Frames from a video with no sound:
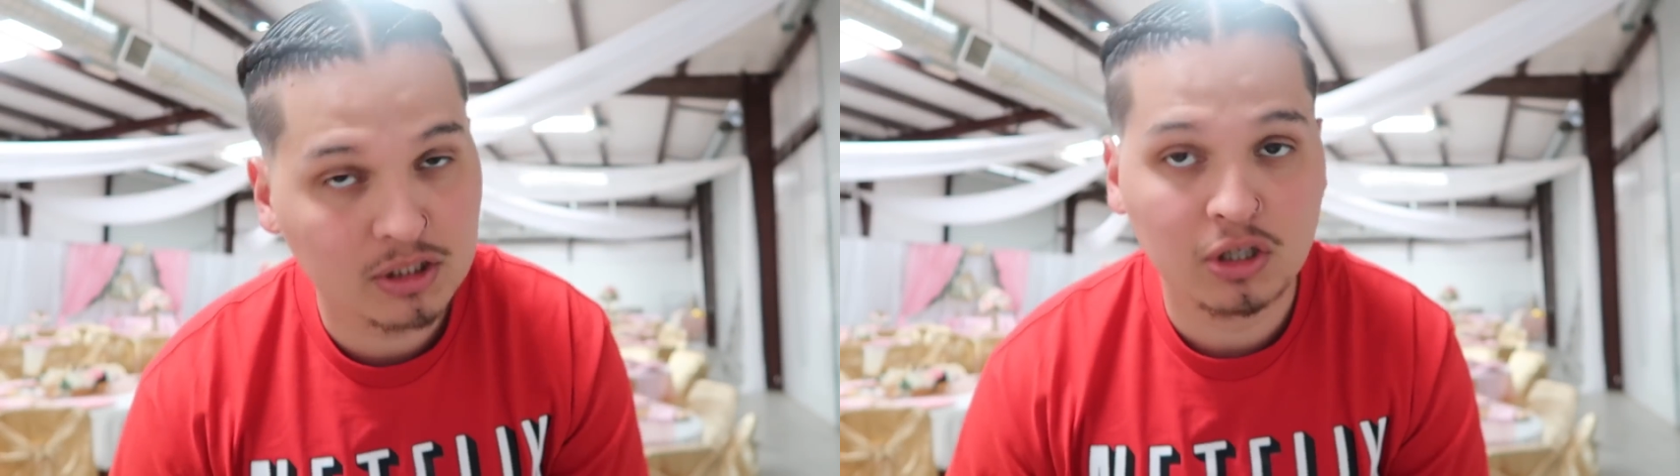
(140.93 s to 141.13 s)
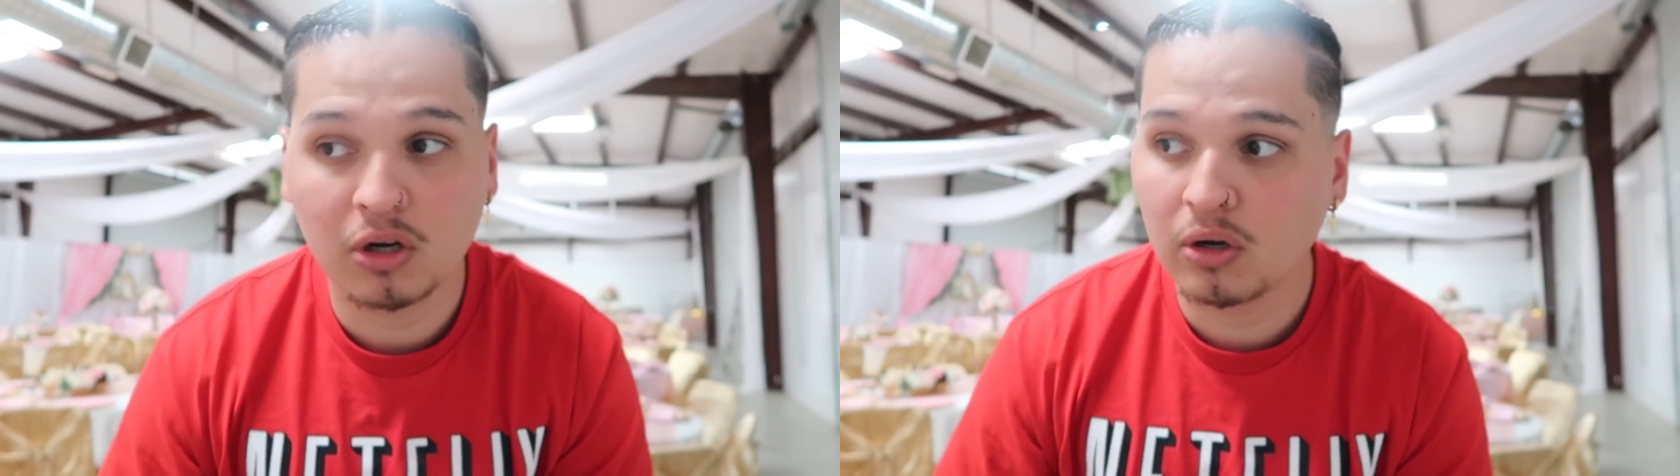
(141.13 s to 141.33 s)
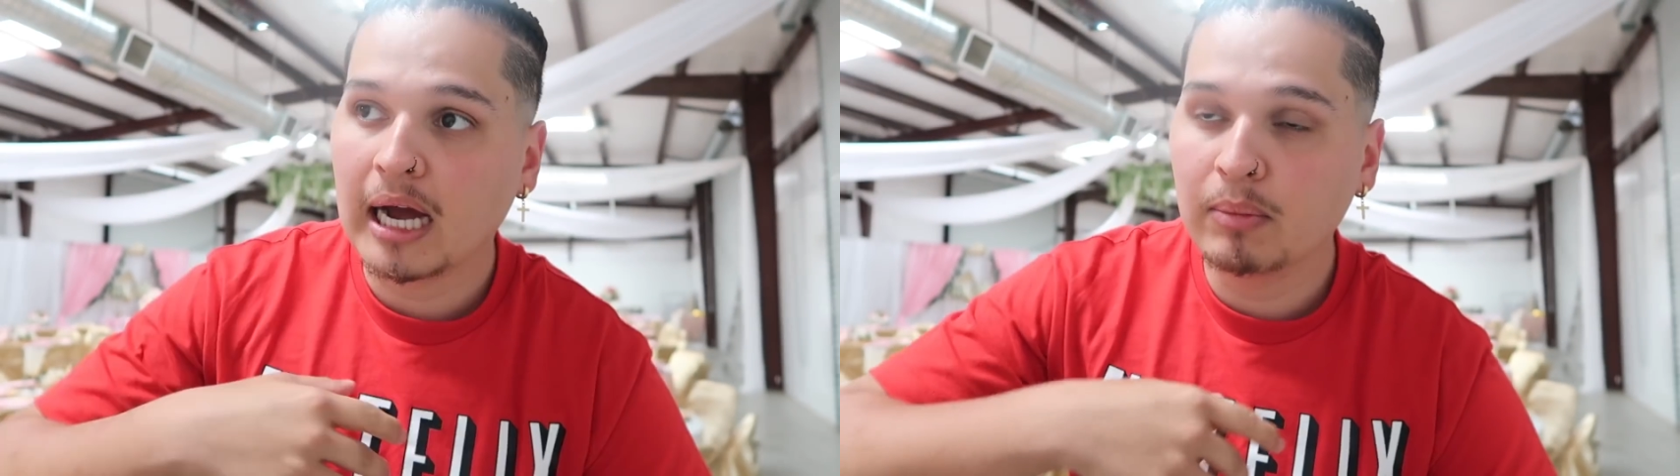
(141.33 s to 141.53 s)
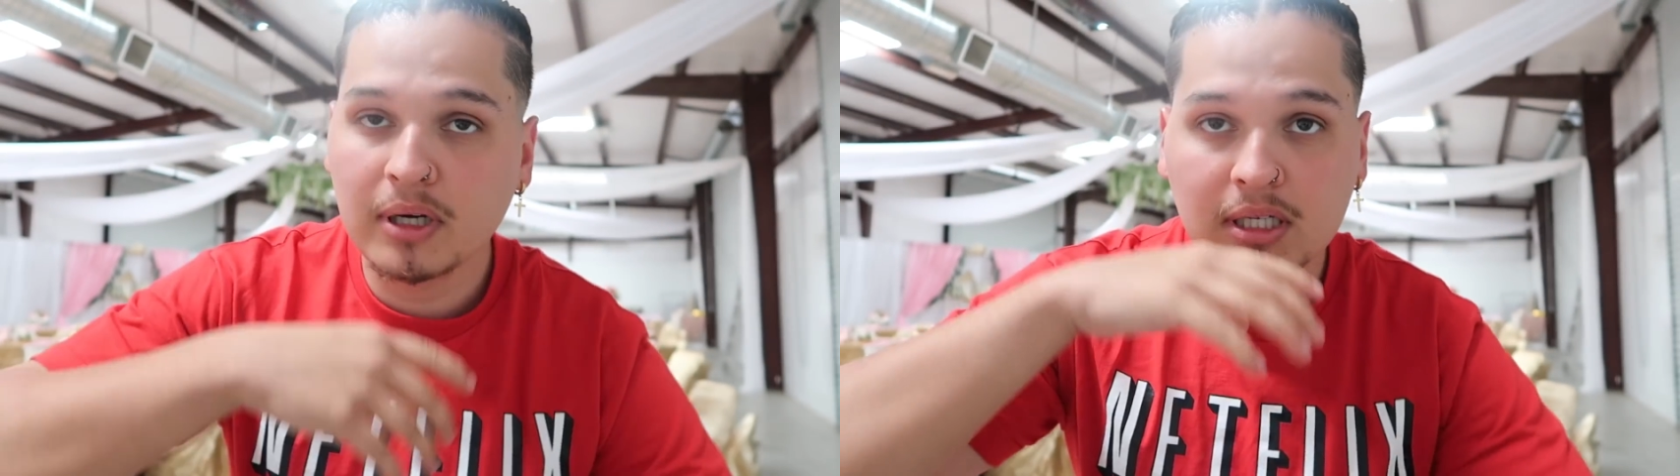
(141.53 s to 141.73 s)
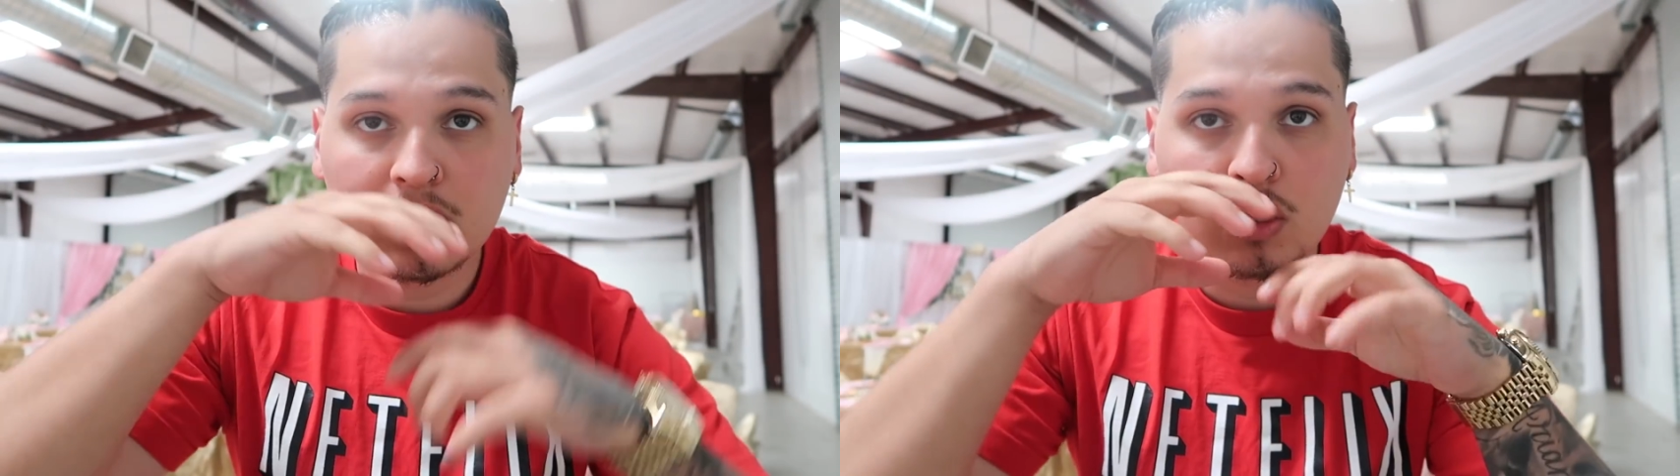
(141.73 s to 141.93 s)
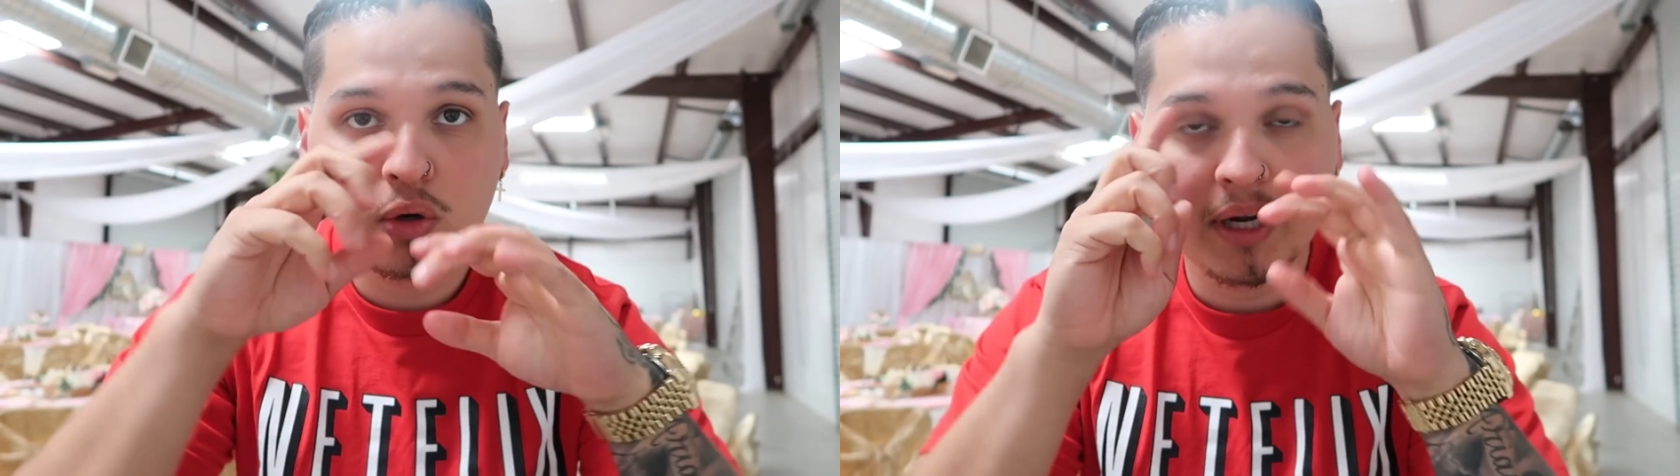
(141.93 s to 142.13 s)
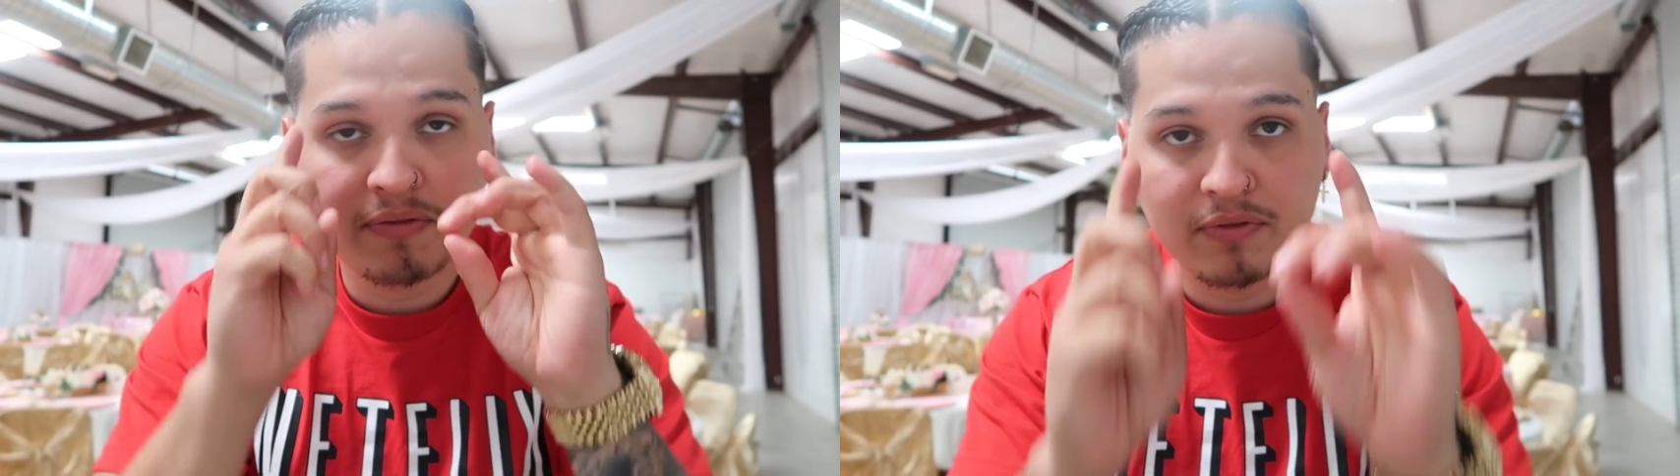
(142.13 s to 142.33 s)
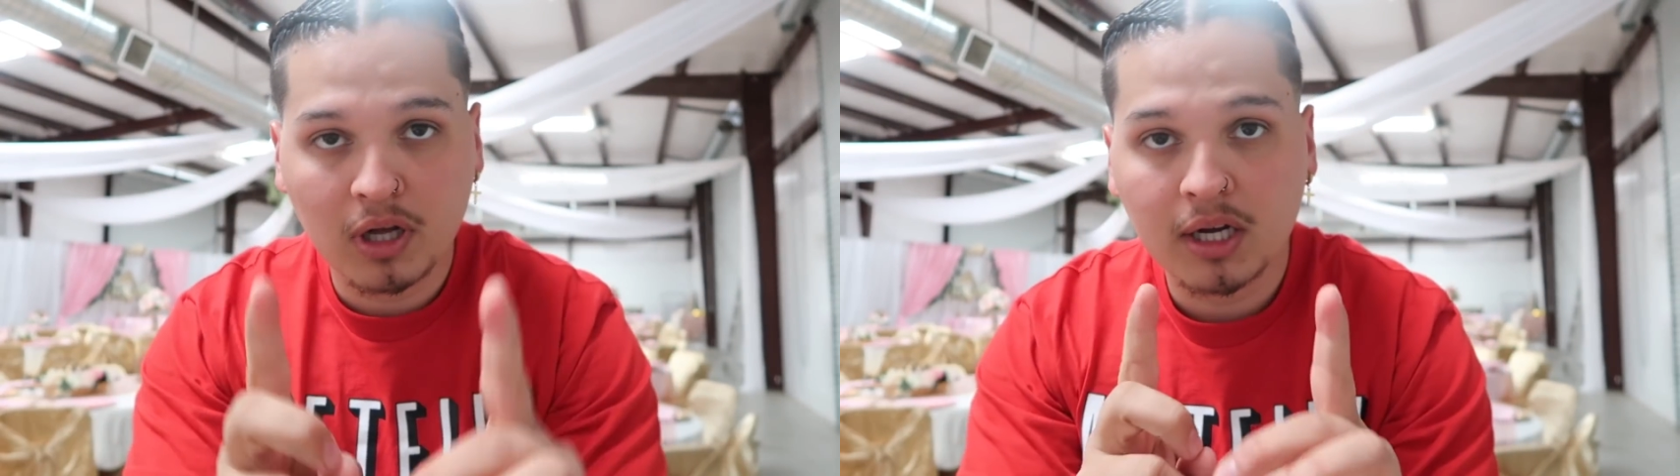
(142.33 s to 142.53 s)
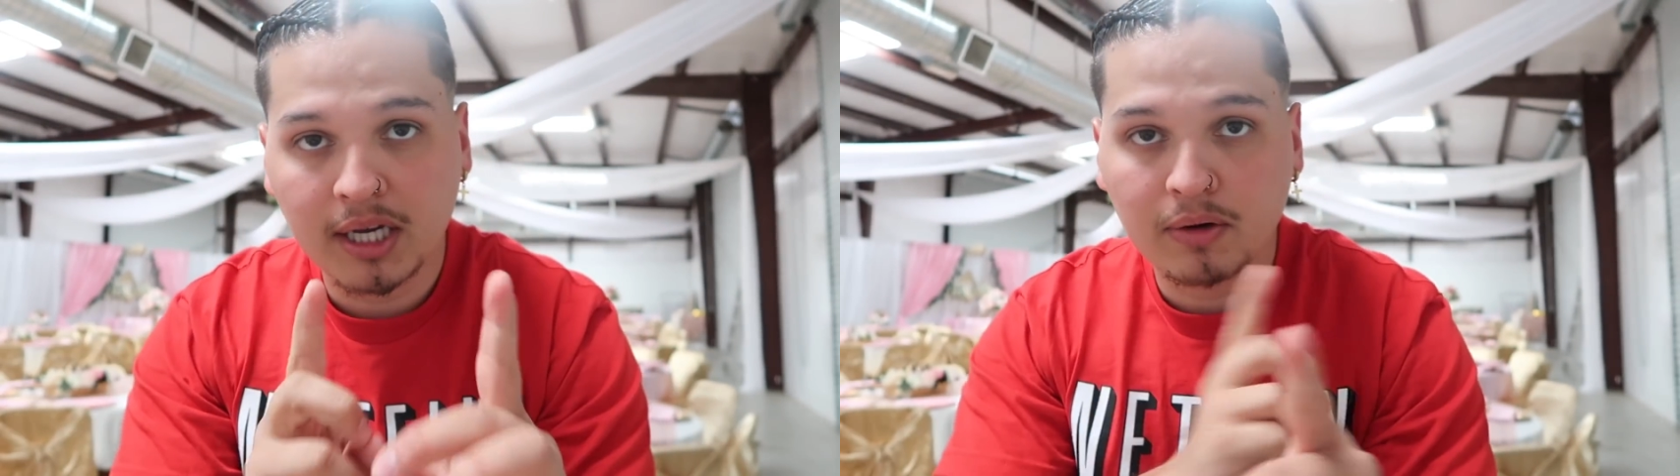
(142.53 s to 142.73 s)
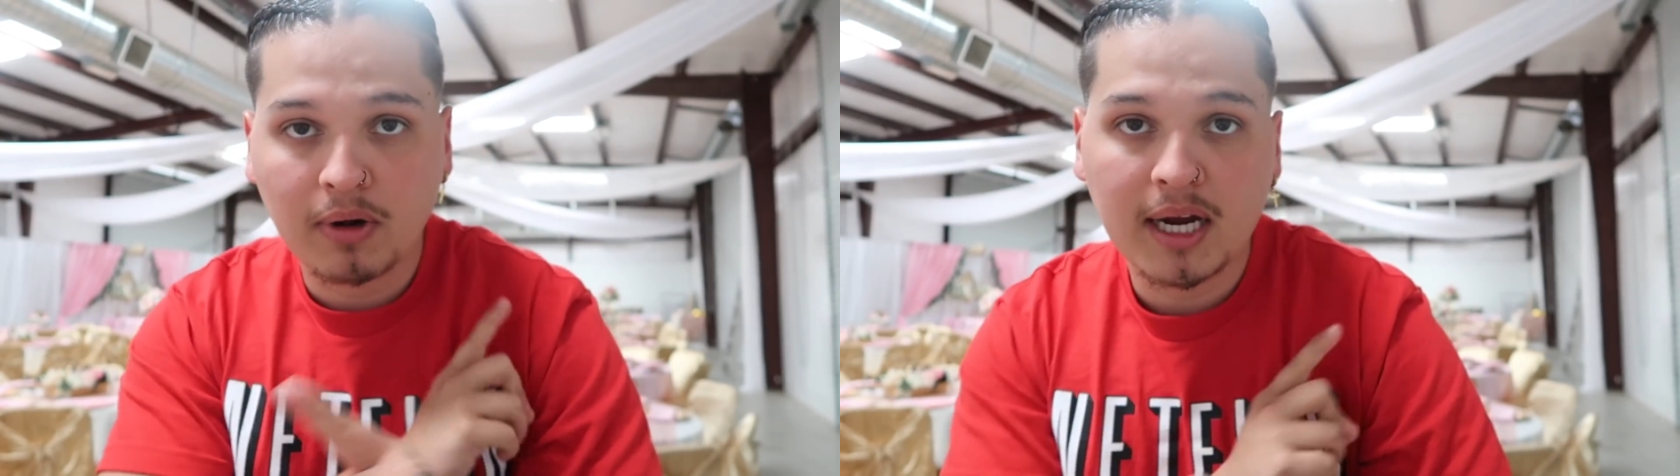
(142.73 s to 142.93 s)
so I'm gonna quit
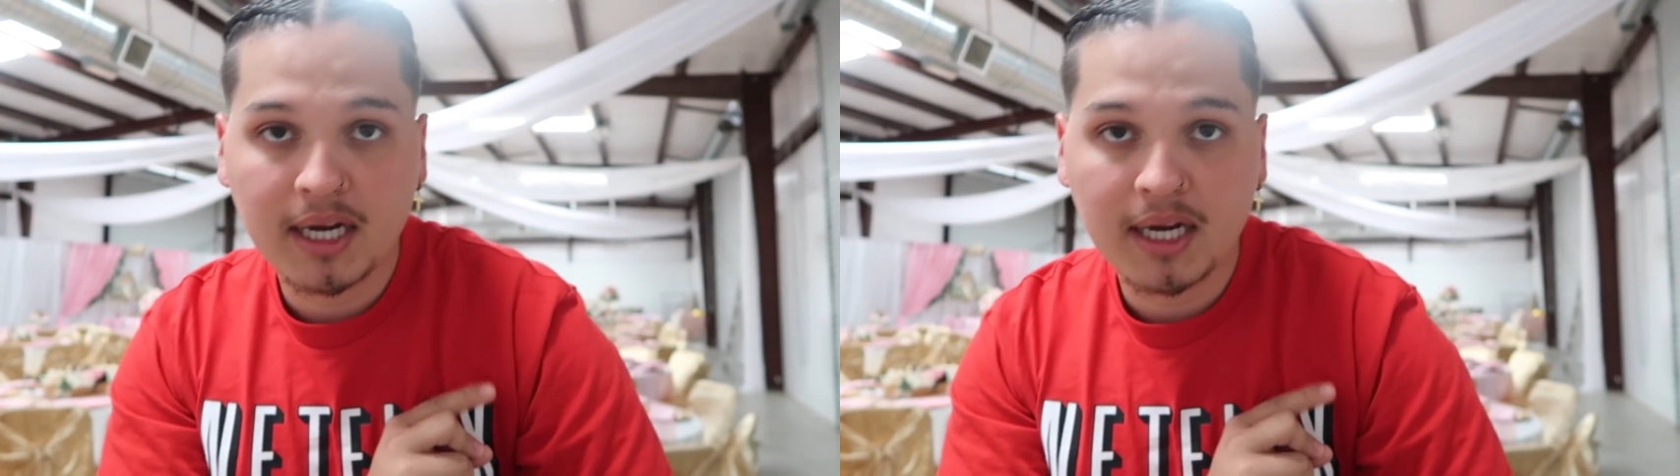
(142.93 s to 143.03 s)
vlogging right